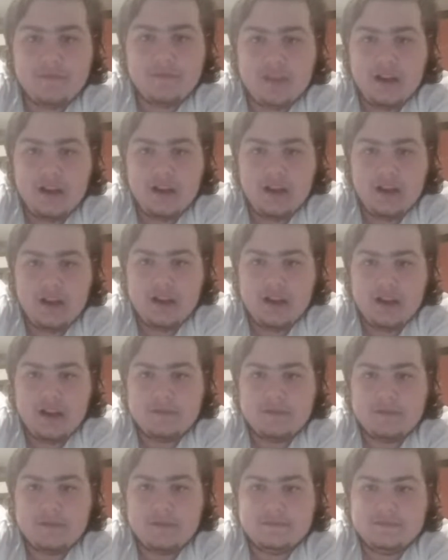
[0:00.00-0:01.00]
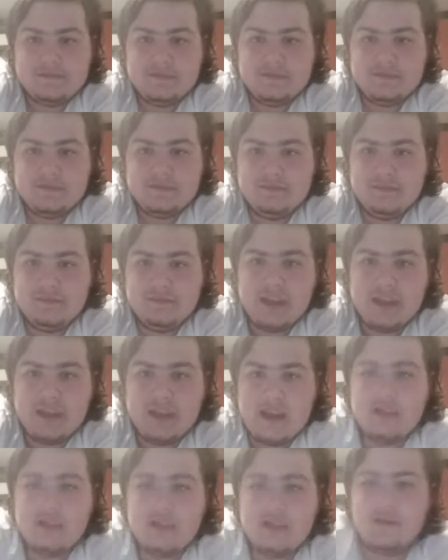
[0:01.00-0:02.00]
Uh, how
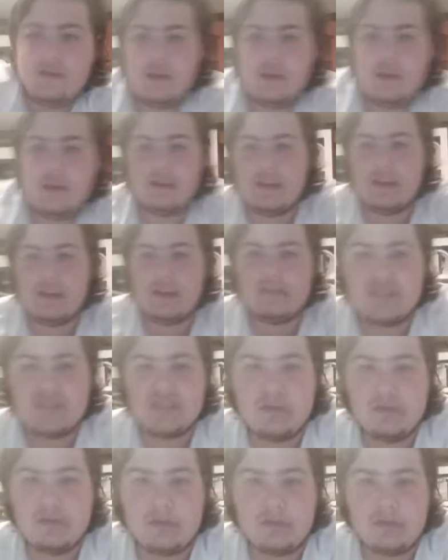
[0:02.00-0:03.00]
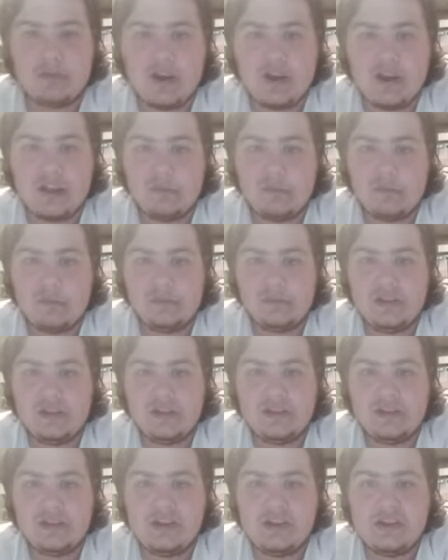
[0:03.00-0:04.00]
do you feel if the MCU brought a
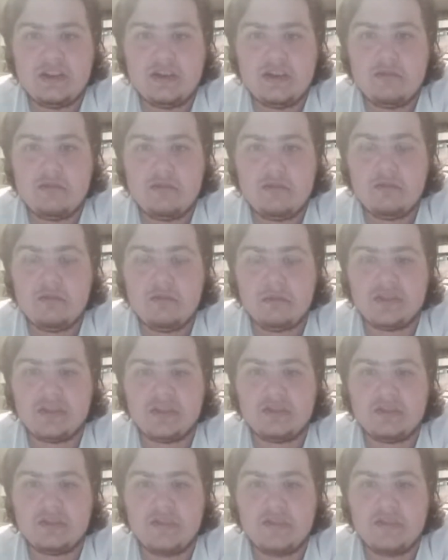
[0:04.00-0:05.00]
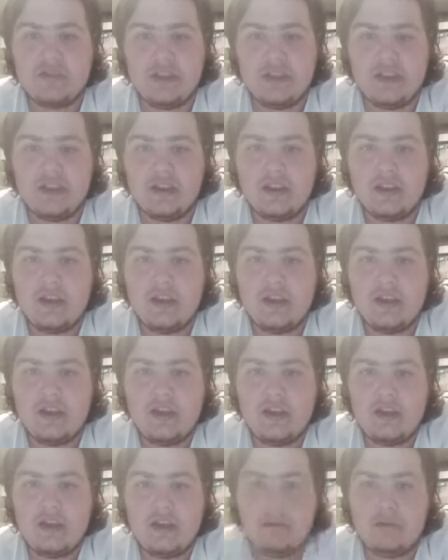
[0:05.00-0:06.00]
completely new original villain
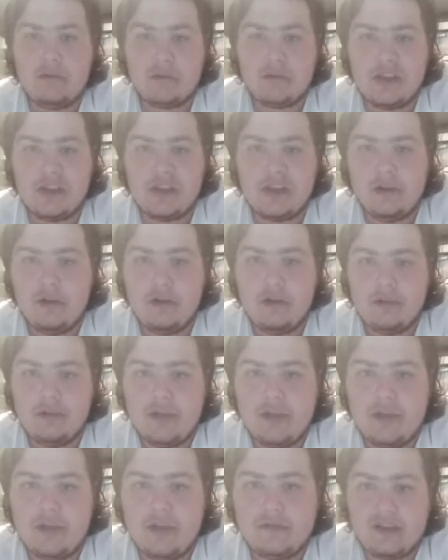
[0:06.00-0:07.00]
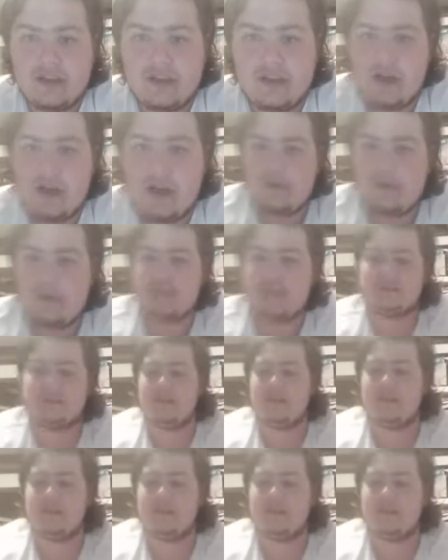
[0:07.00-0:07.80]
or hero not from the comics?